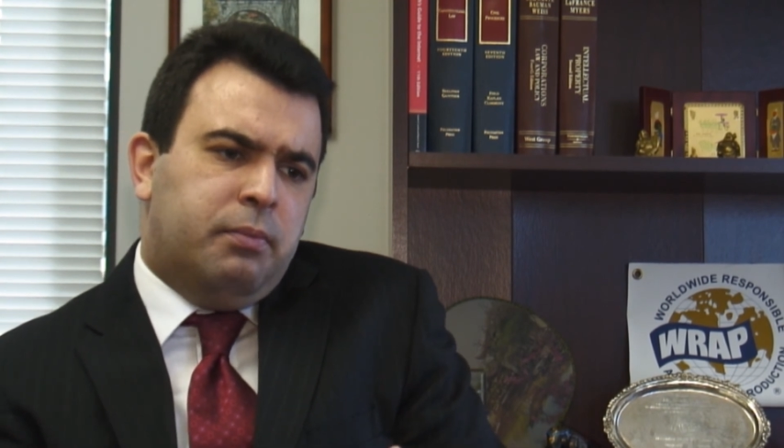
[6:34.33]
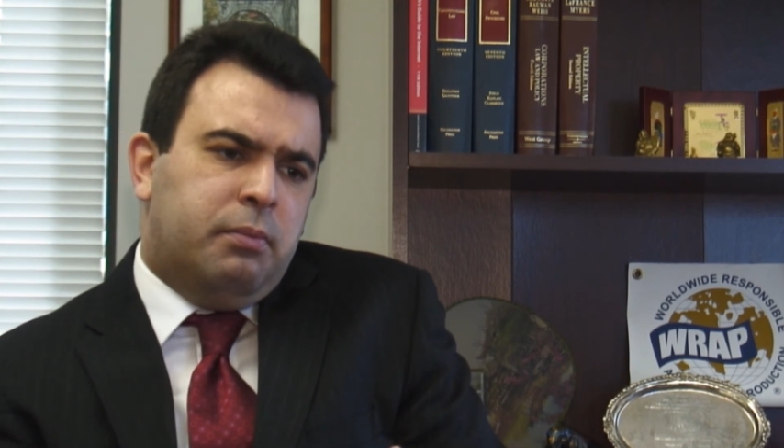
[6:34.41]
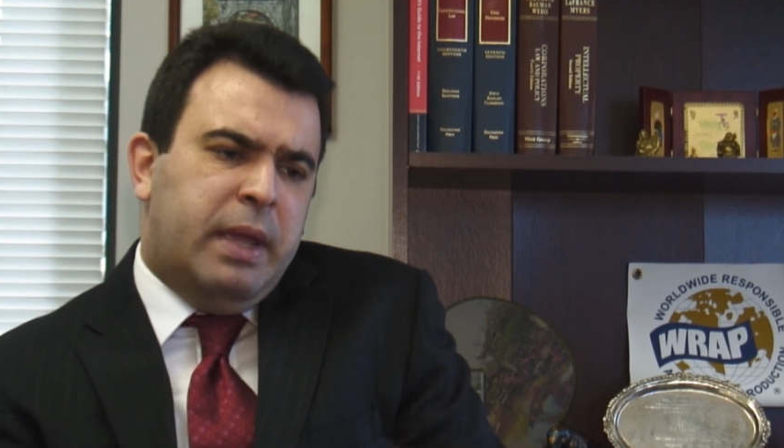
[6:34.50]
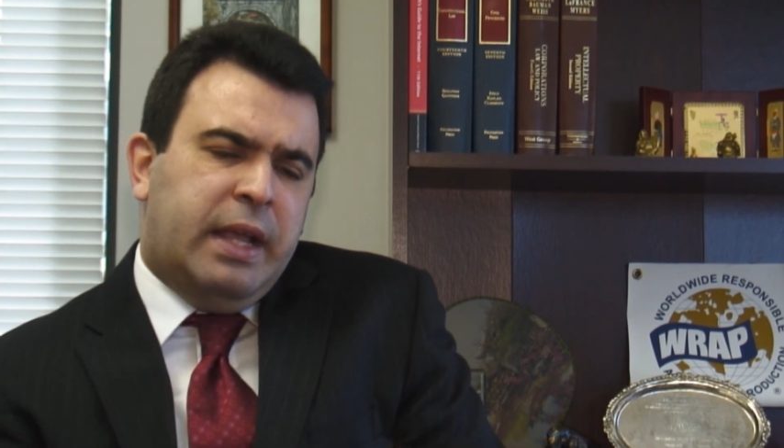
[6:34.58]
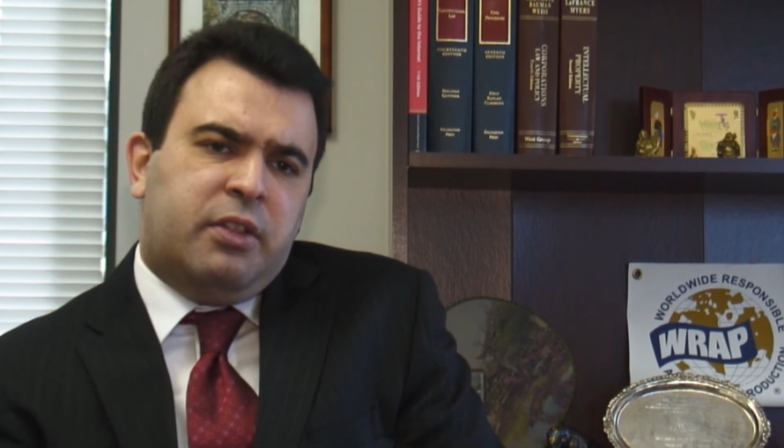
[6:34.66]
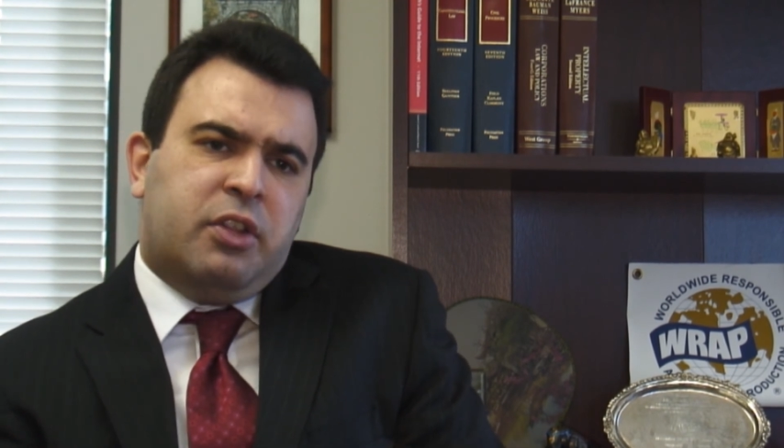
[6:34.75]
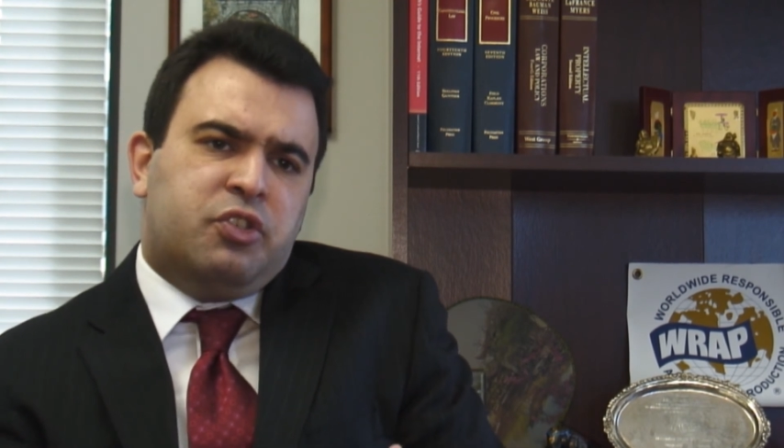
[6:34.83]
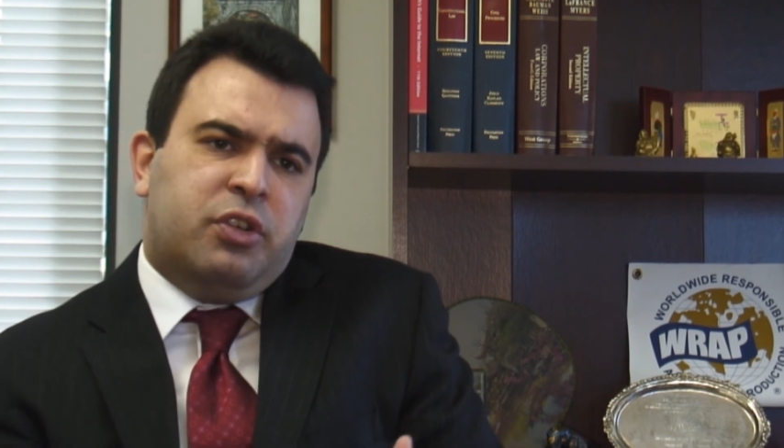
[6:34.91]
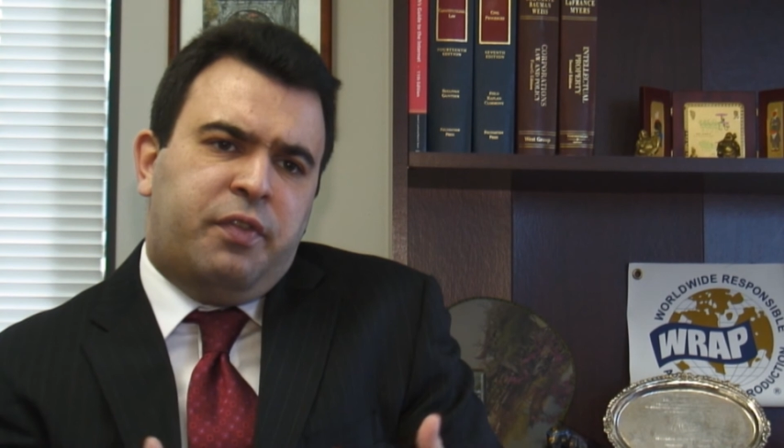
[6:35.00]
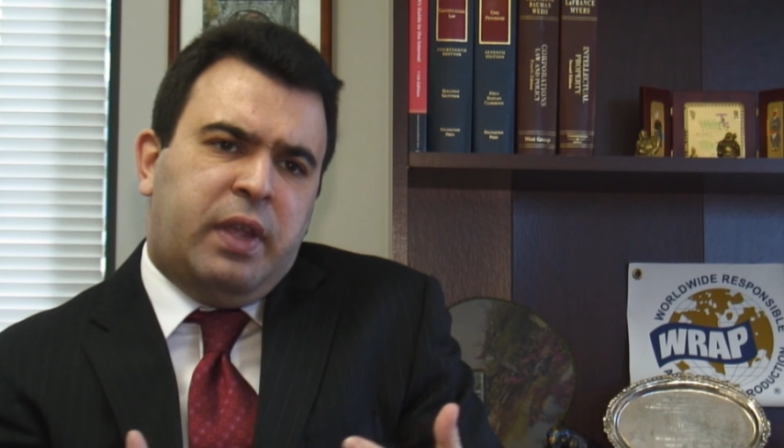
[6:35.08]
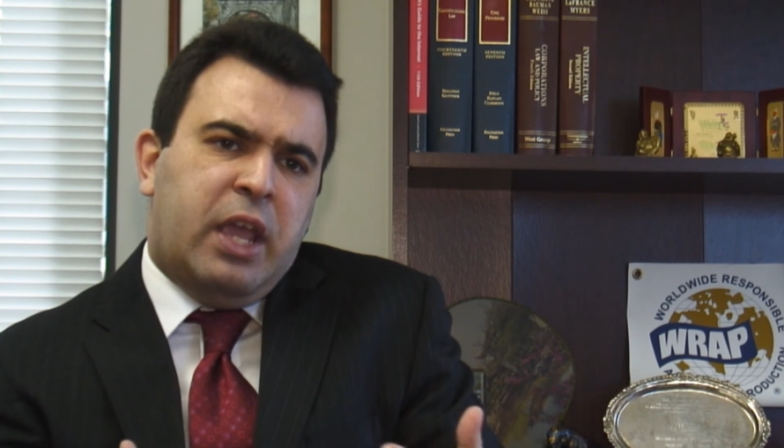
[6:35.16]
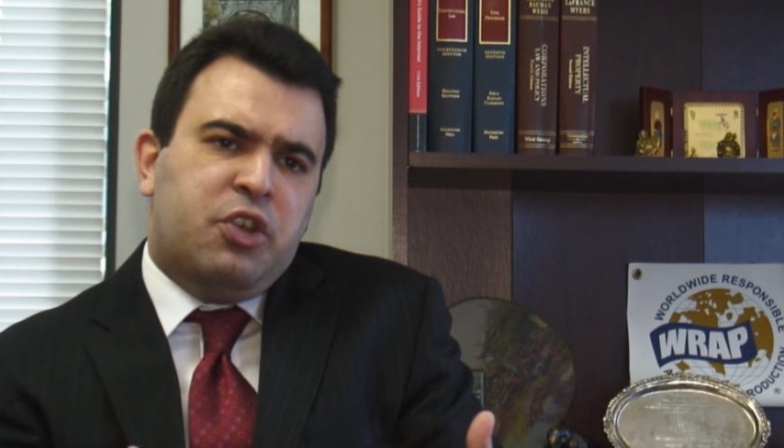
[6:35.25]
make the
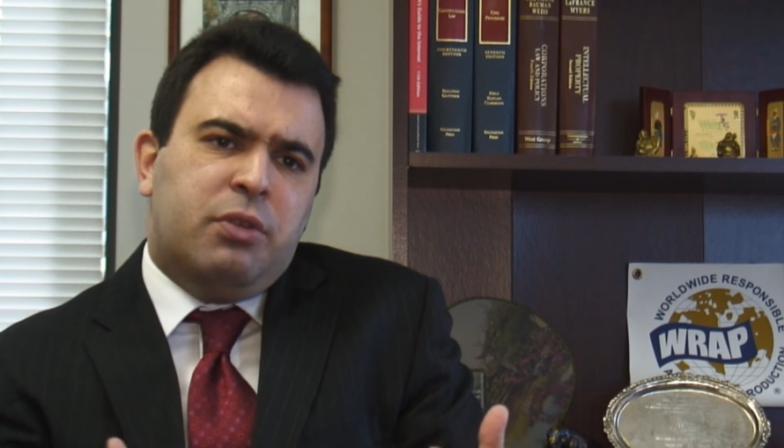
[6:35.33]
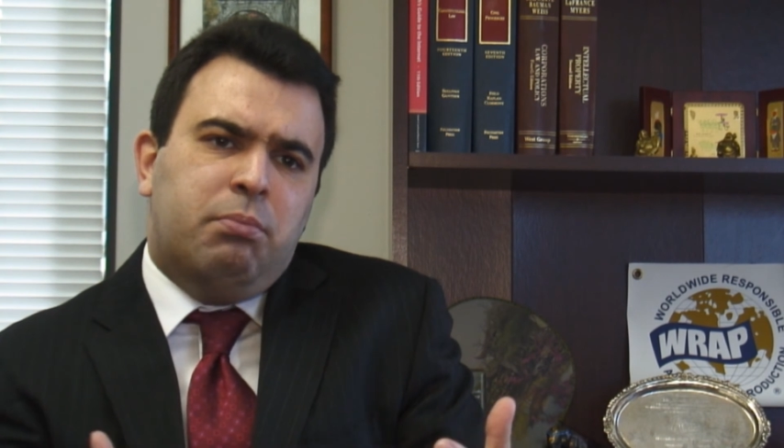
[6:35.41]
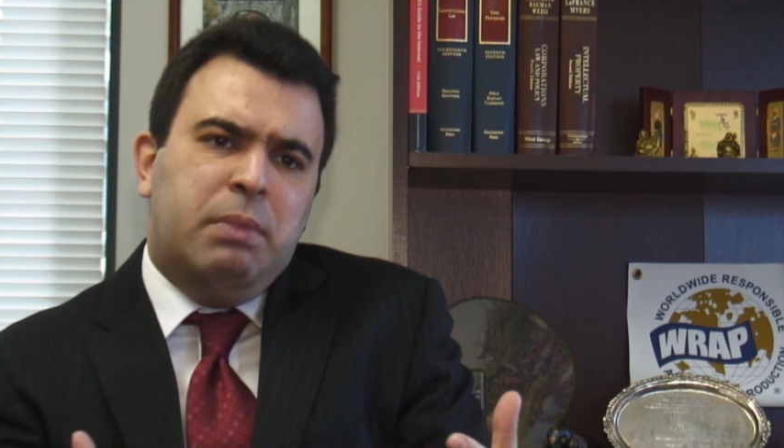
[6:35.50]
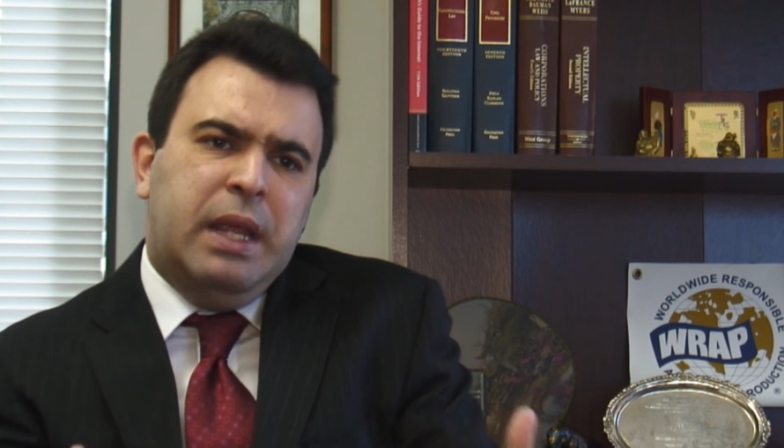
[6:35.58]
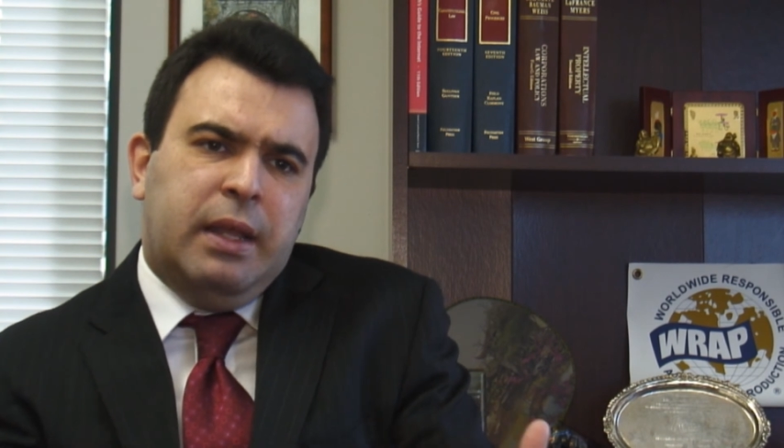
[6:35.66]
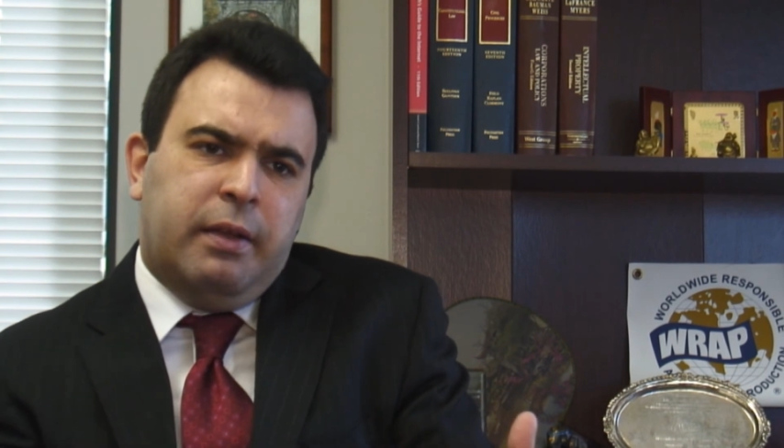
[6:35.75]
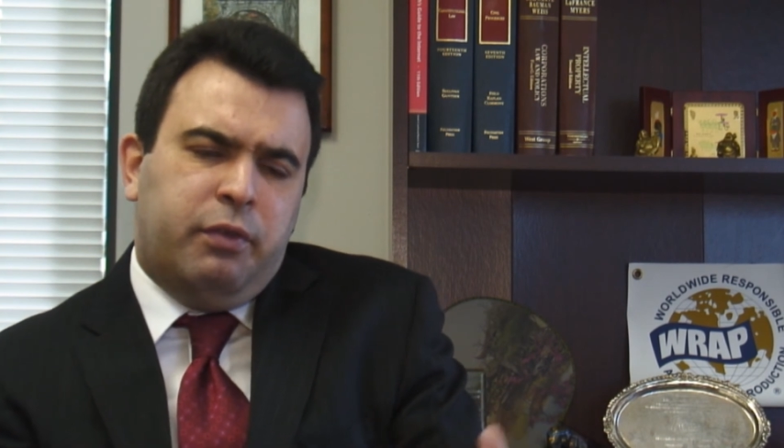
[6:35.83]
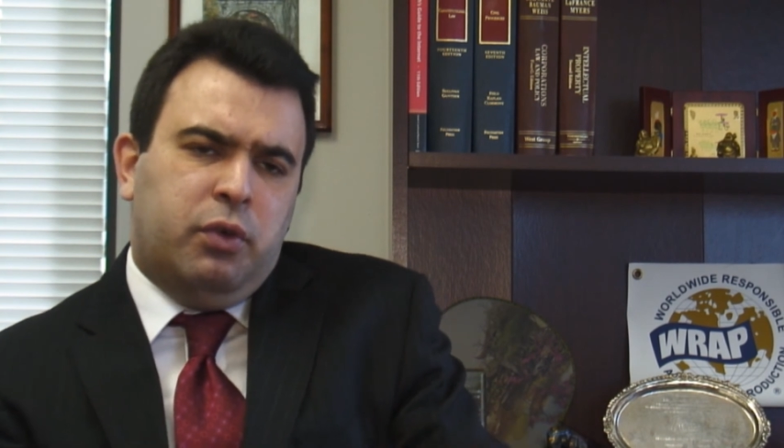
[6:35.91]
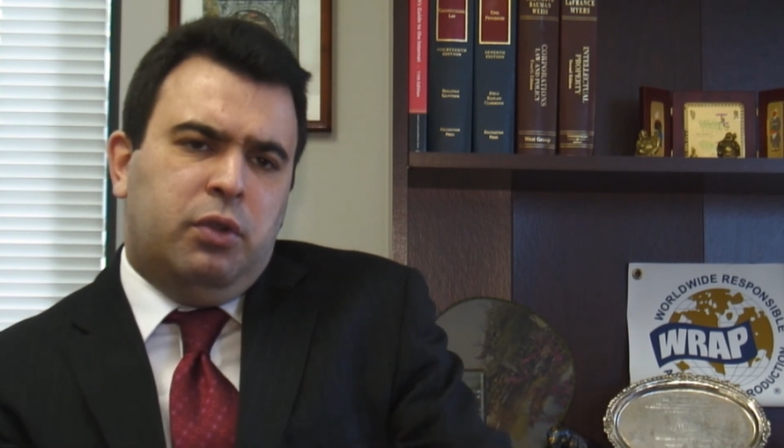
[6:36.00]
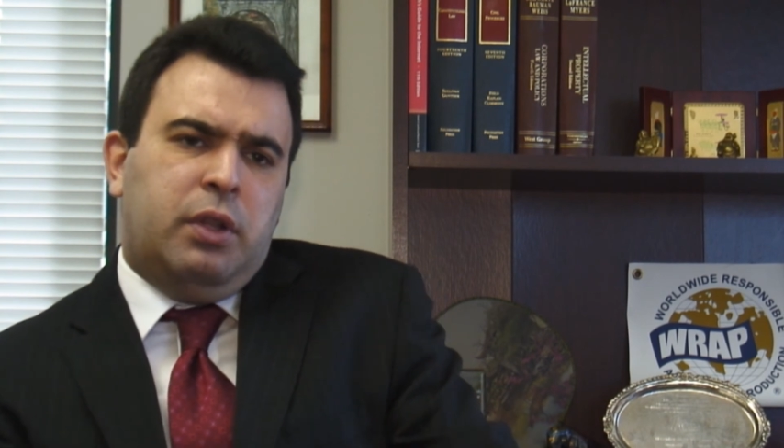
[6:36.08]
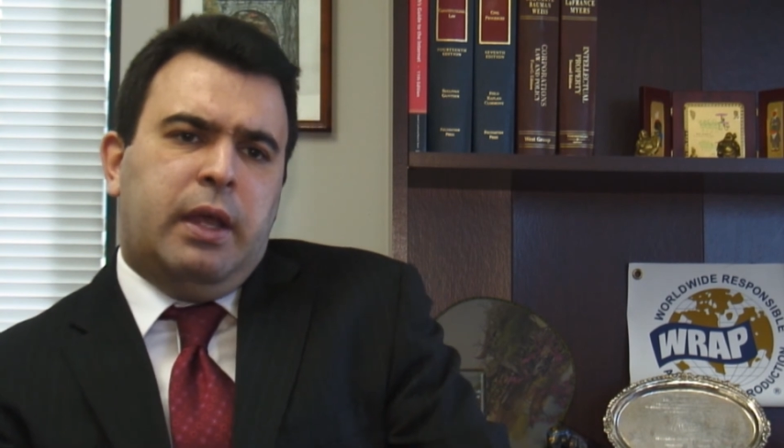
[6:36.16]
certification meaningful.